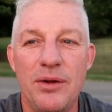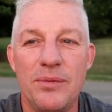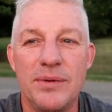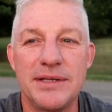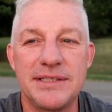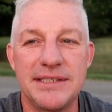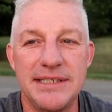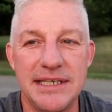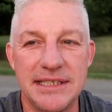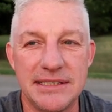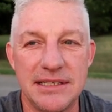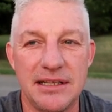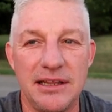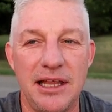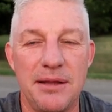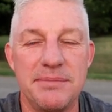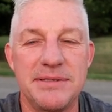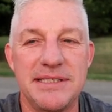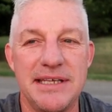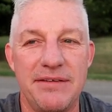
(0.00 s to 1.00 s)
With six of
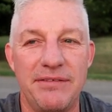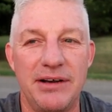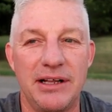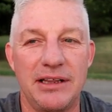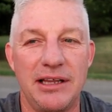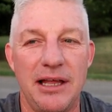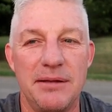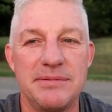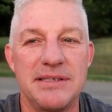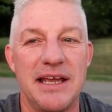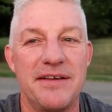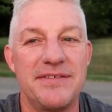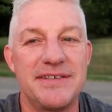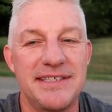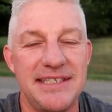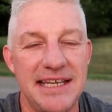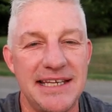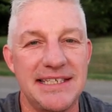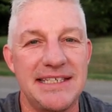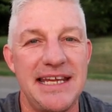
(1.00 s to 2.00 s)
clubs, seven of clubs, I have
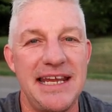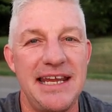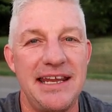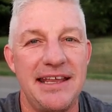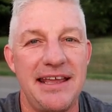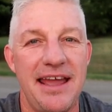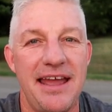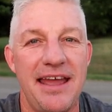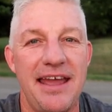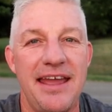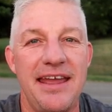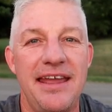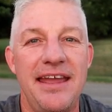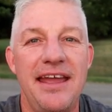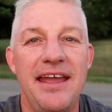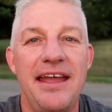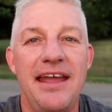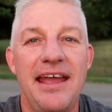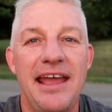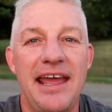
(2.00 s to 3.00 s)
sixteen K.
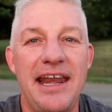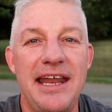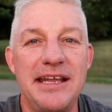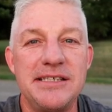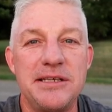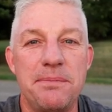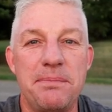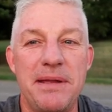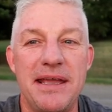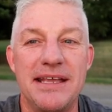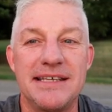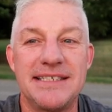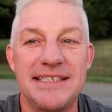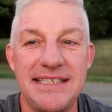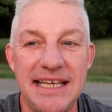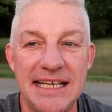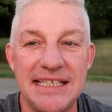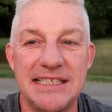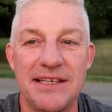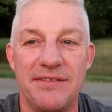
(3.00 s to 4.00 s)
It ends up being
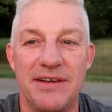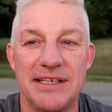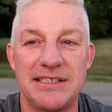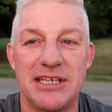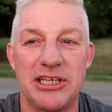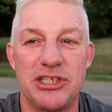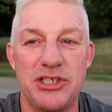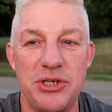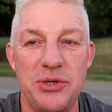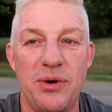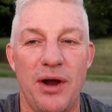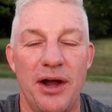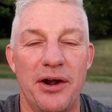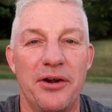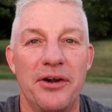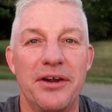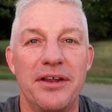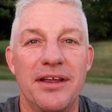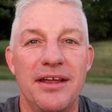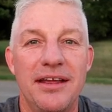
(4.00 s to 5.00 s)
six of us at two
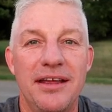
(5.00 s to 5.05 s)
hundred.